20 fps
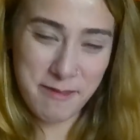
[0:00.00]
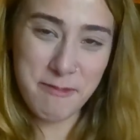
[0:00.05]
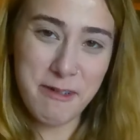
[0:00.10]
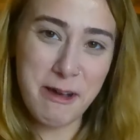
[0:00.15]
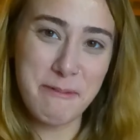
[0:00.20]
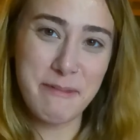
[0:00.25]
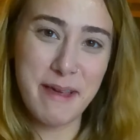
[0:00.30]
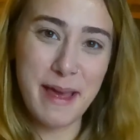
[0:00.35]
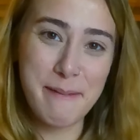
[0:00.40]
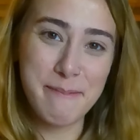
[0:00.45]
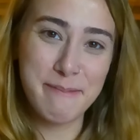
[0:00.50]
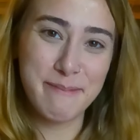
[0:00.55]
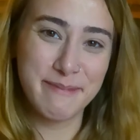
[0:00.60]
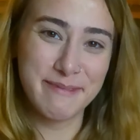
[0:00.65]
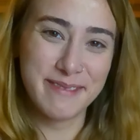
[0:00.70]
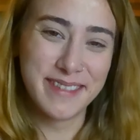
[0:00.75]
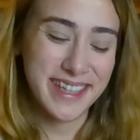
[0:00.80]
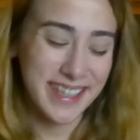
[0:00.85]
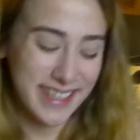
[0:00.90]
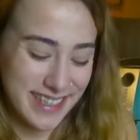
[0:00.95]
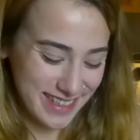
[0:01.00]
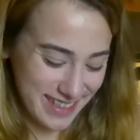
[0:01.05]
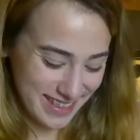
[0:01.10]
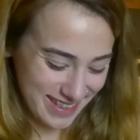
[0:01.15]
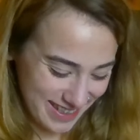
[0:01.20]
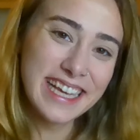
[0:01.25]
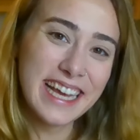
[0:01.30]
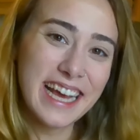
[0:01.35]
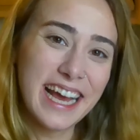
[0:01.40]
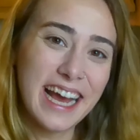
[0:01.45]
Come on, babe.
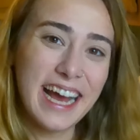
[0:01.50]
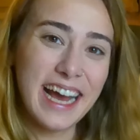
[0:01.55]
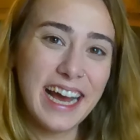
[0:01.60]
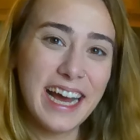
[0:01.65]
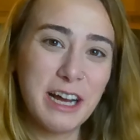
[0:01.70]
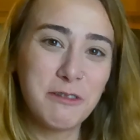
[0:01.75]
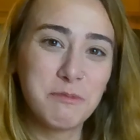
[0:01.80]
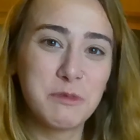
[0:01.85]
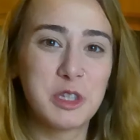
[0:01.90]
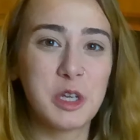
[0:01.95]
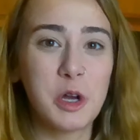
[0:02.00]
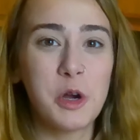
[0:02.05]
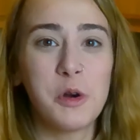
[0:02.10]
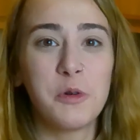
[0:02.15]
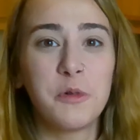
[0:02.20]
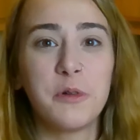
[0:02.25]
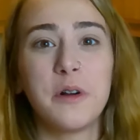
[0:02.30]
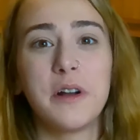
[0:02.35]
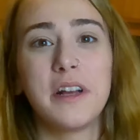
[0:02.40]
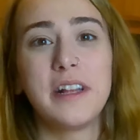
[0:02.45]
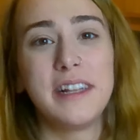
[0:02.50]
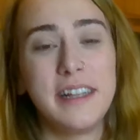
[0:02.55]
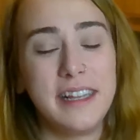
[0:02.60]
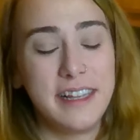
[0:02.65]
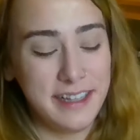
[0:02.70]
So.